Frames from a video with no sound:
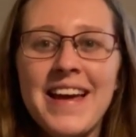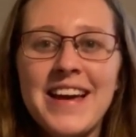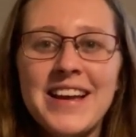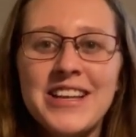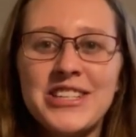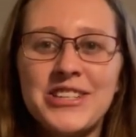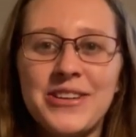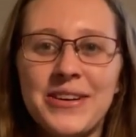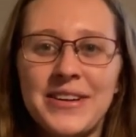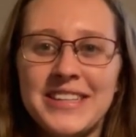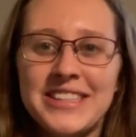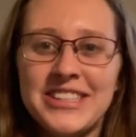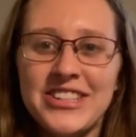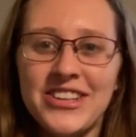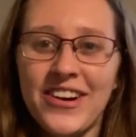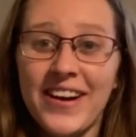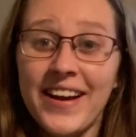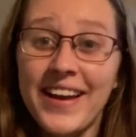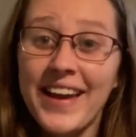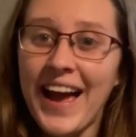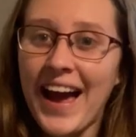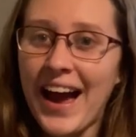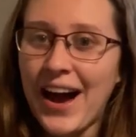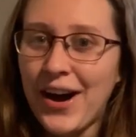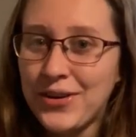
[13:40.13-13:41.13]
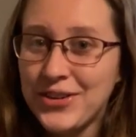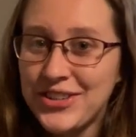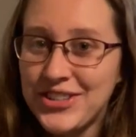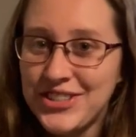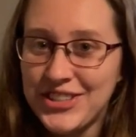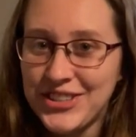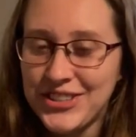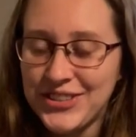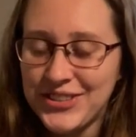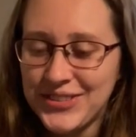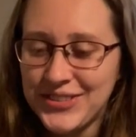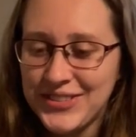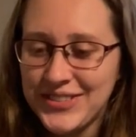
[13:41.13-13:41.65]
So I saw cow
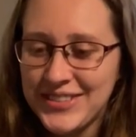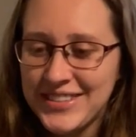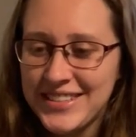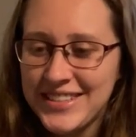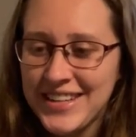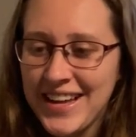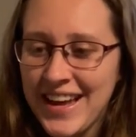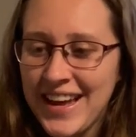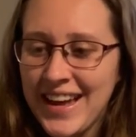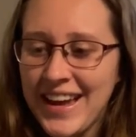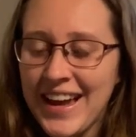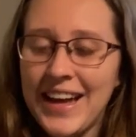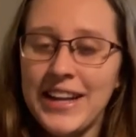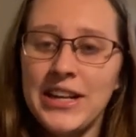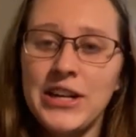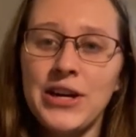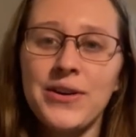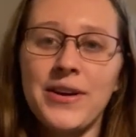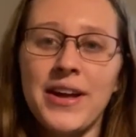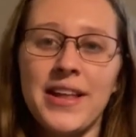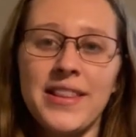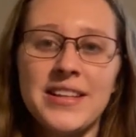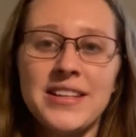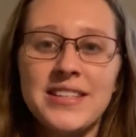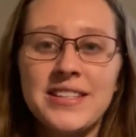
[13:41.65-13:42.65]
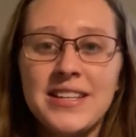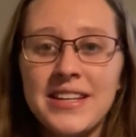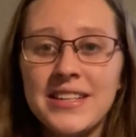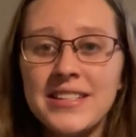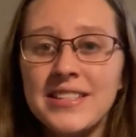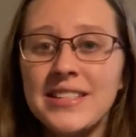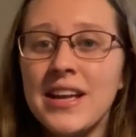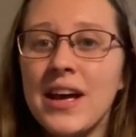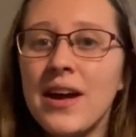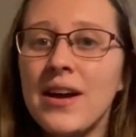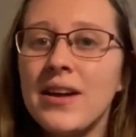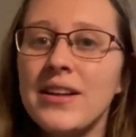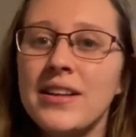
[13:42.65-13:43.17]
shoes, and okay, this has,
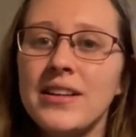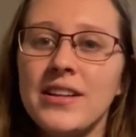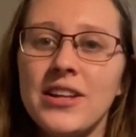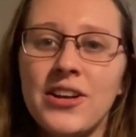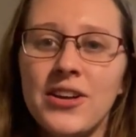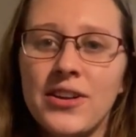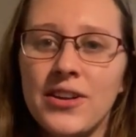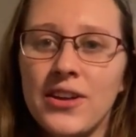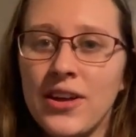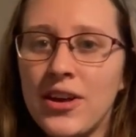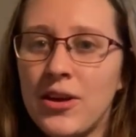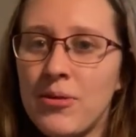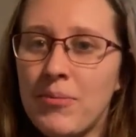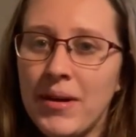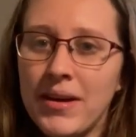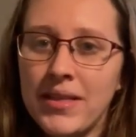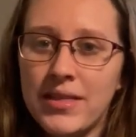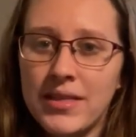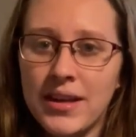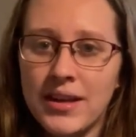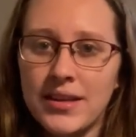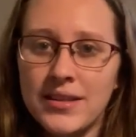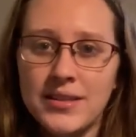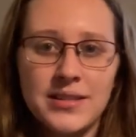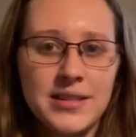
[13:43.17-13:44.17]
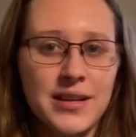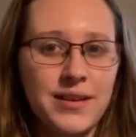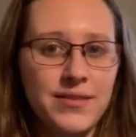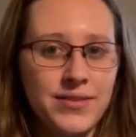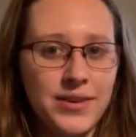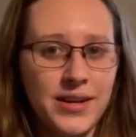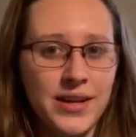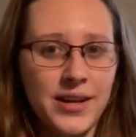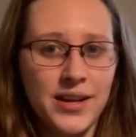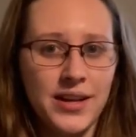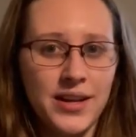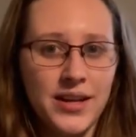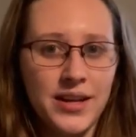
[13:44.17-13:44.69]
you might think,
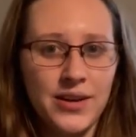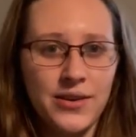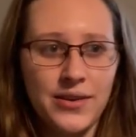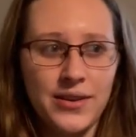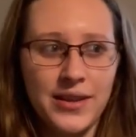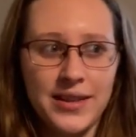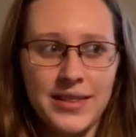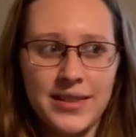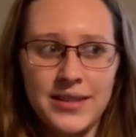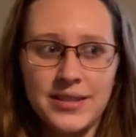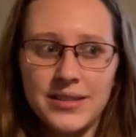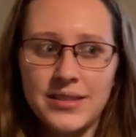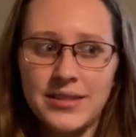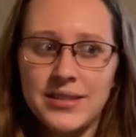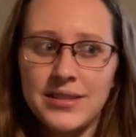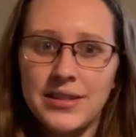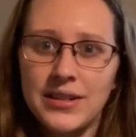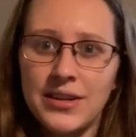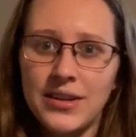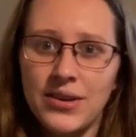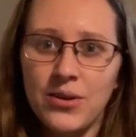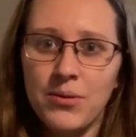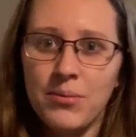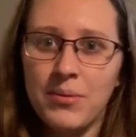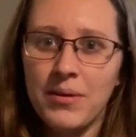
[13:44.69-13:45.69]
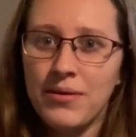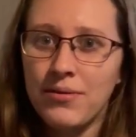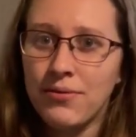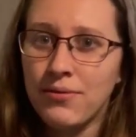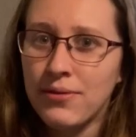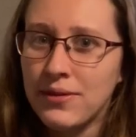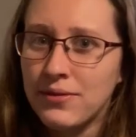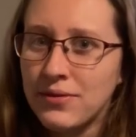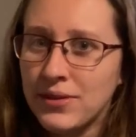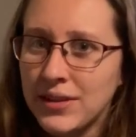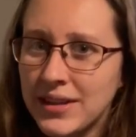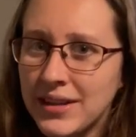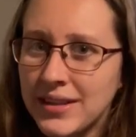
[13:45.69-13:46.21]
Stephanie, you know, like this is a little bit
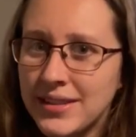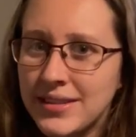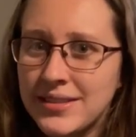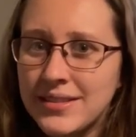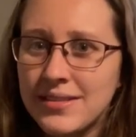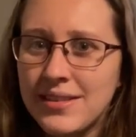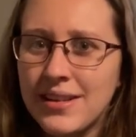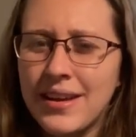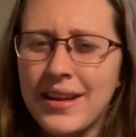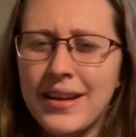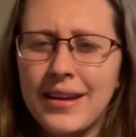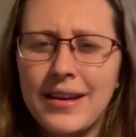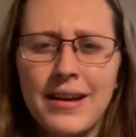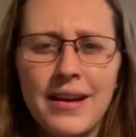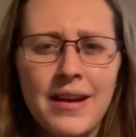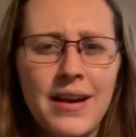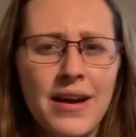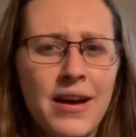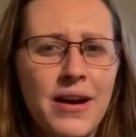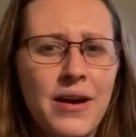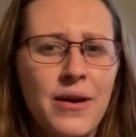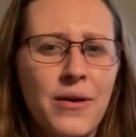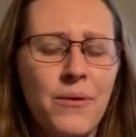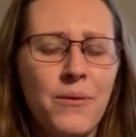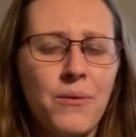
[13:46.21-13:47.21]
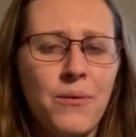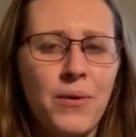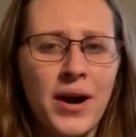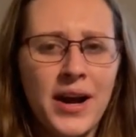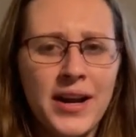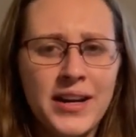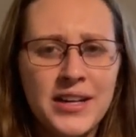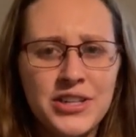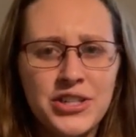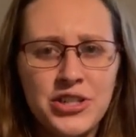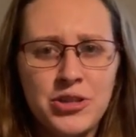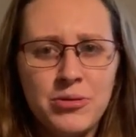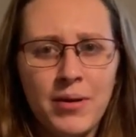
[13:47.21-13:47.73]
frivolous, like why
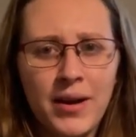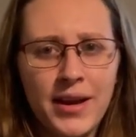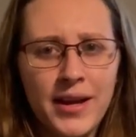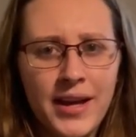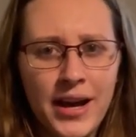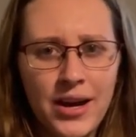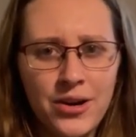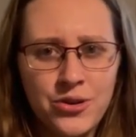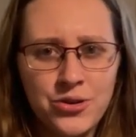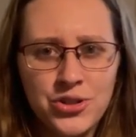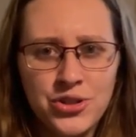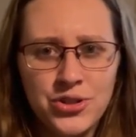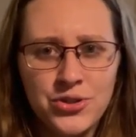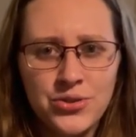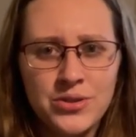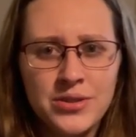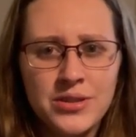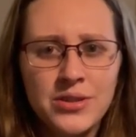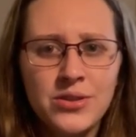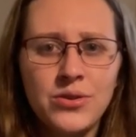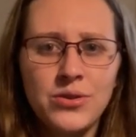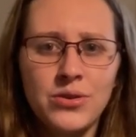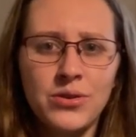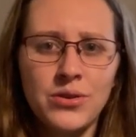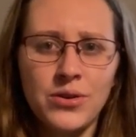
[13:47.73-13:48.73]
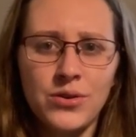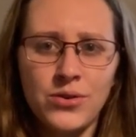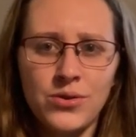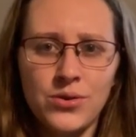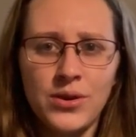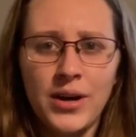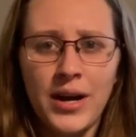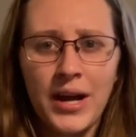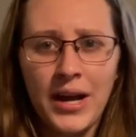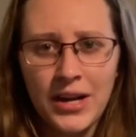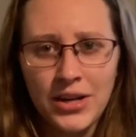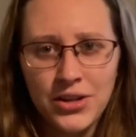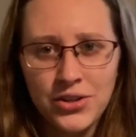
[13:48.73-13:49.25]
did you buy cow shoes? A
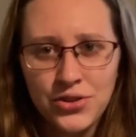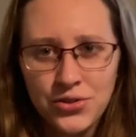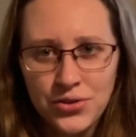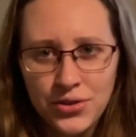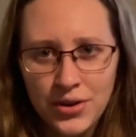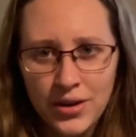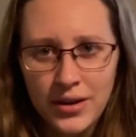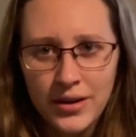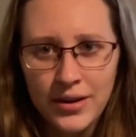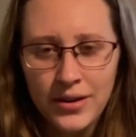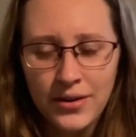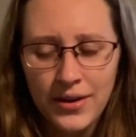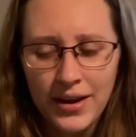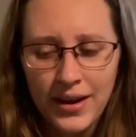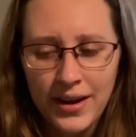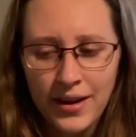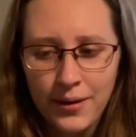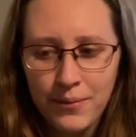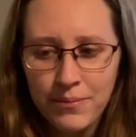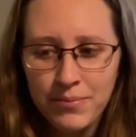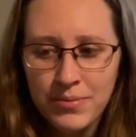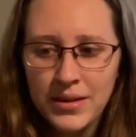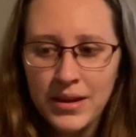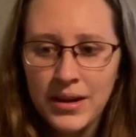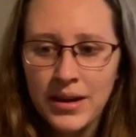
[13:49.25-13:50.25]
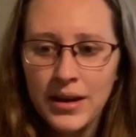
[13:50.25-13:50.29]
little extra, okay?